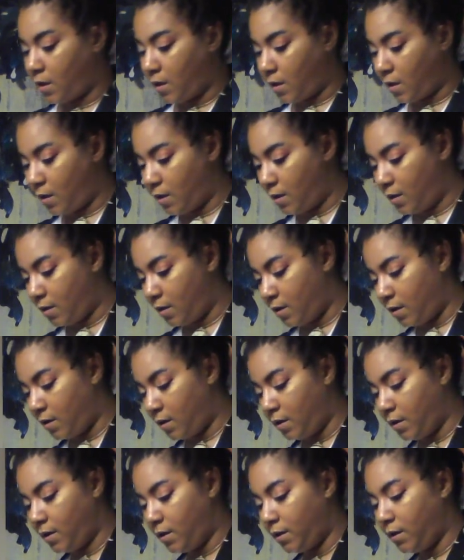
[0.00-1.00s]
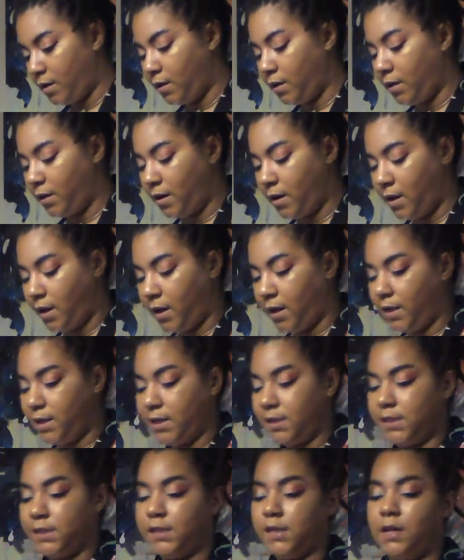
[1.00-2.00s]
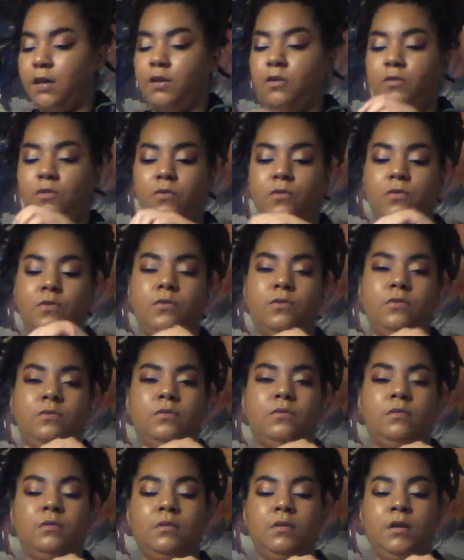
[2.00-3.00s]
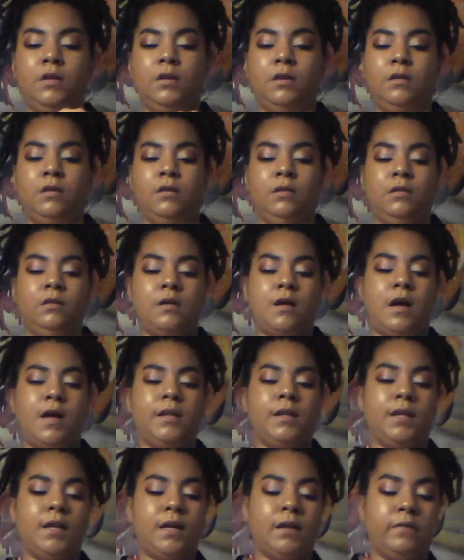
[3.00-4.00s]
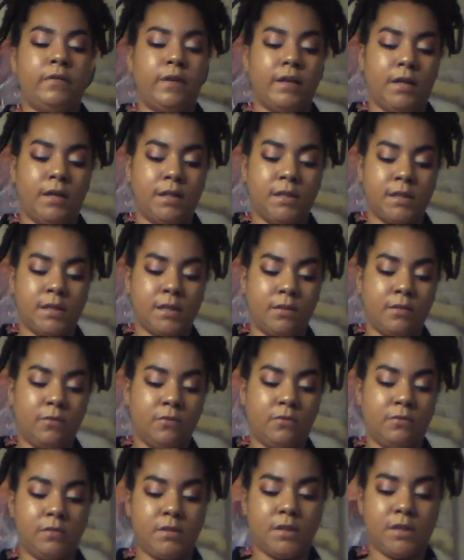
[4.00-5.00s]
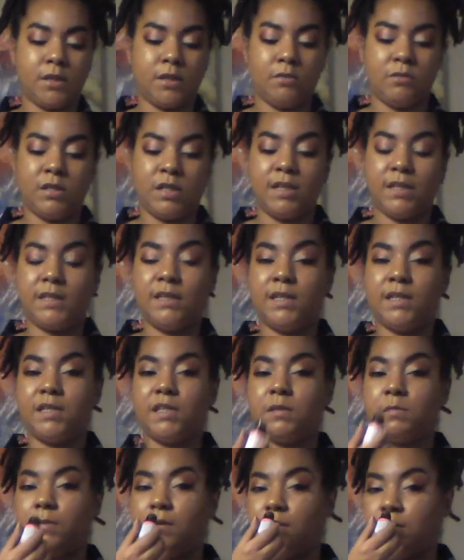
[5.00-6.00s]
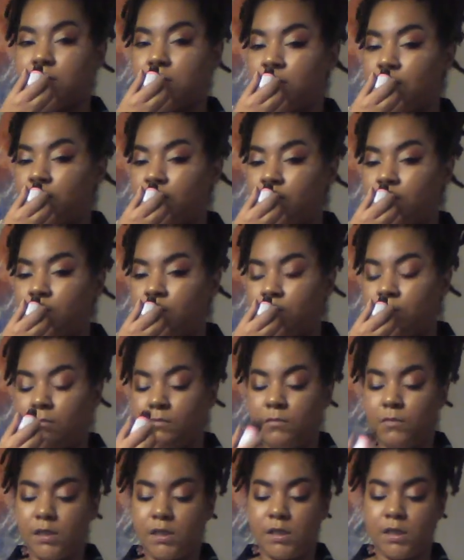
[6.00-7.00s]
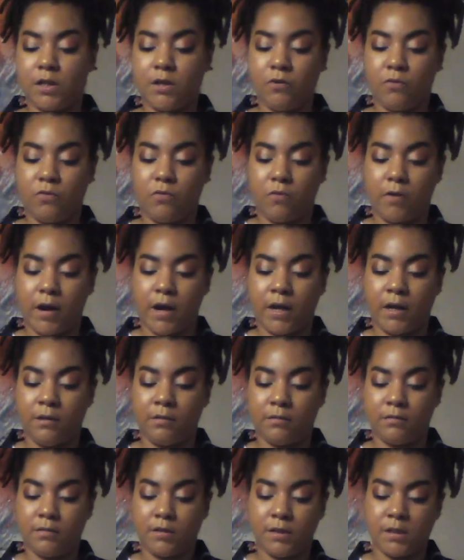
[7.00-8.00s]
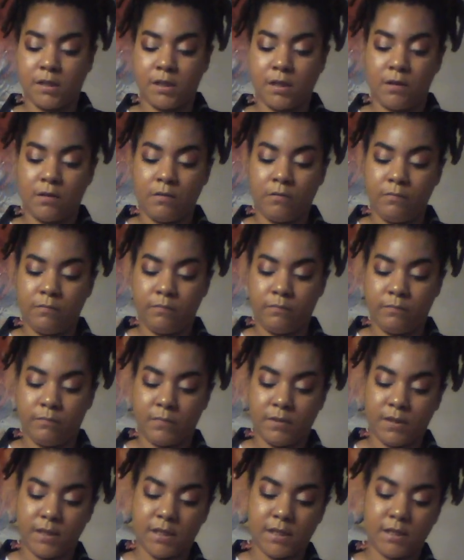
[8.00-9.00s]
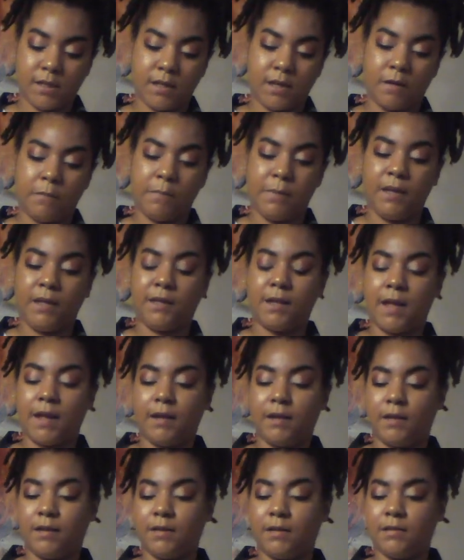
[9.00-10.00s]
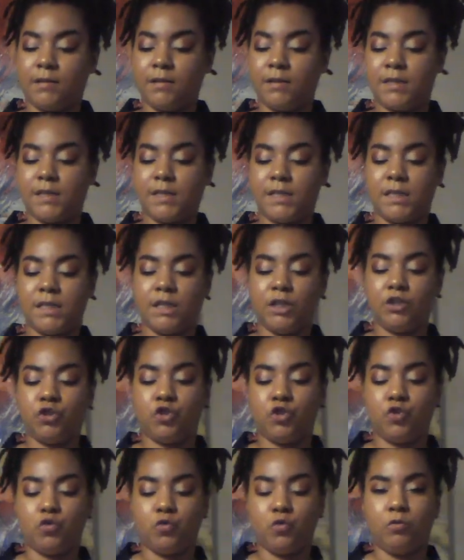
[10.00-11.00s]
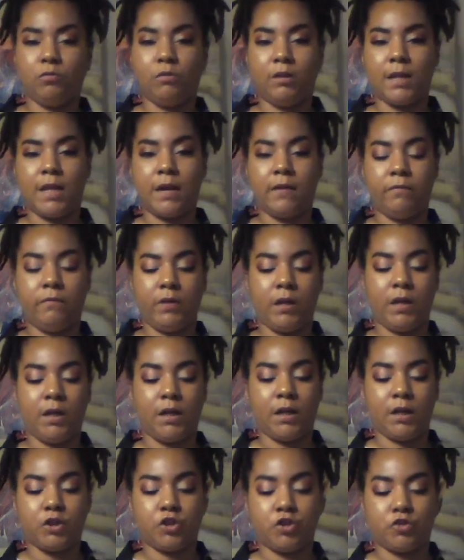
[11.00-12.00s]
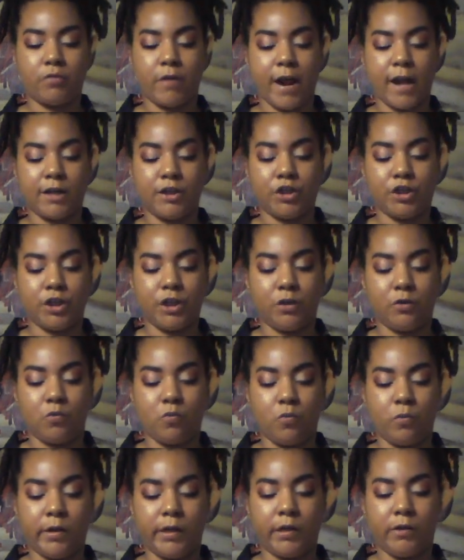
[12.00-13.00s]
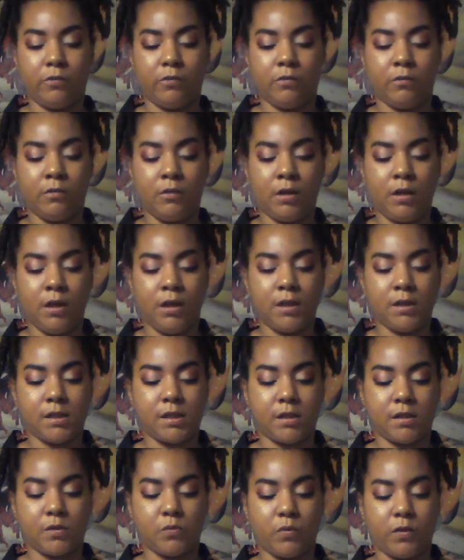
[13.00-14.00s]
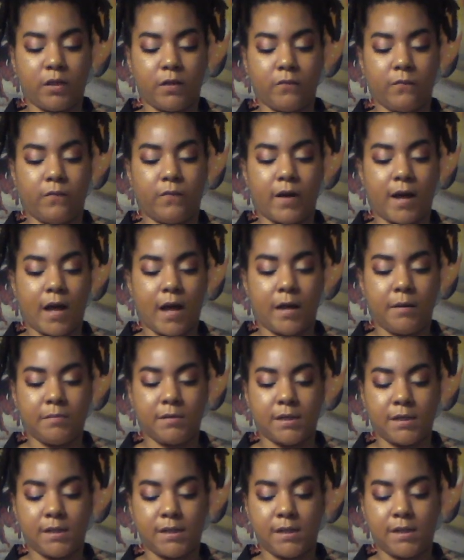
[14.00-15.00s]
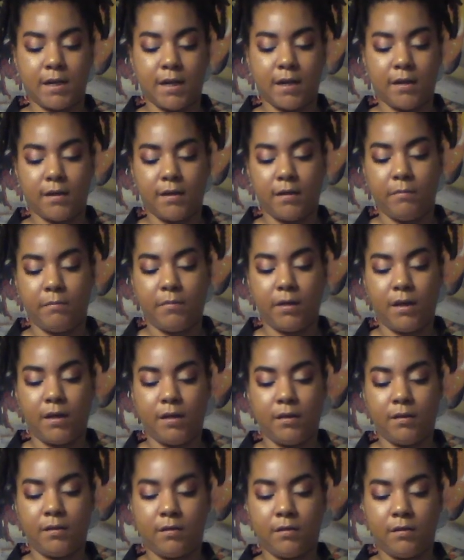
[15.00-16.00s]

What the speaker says: And honeysuckle. I love honeysuckle. So this smells so great. So this is gonna be central loving attraction oil. This is what the vibes is telling me.